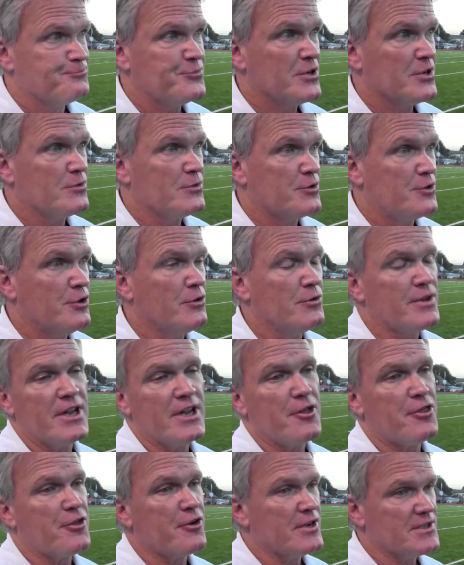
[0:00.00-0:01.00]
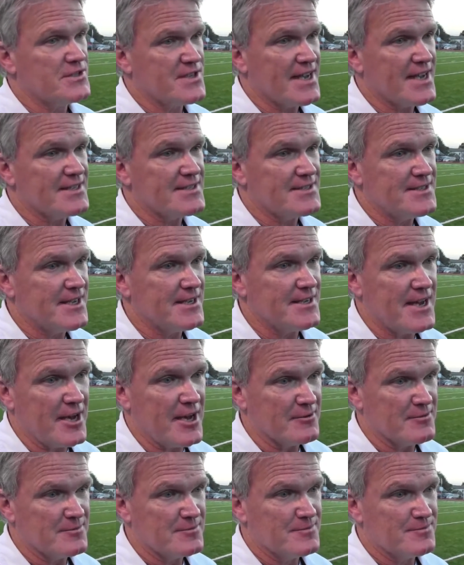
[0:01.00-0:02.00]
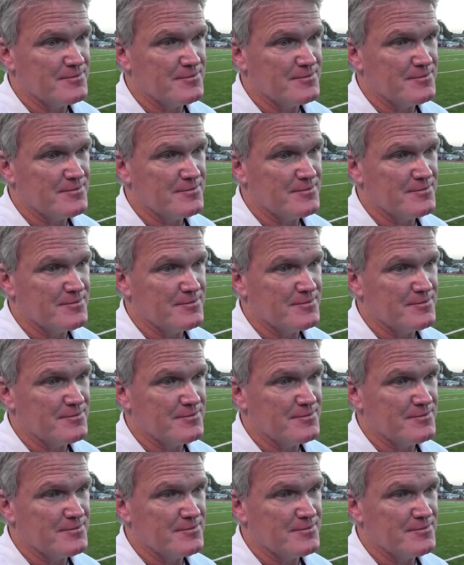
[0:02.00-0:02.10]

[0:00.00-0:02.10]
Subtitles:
you know, you don't get a 32nd seed now.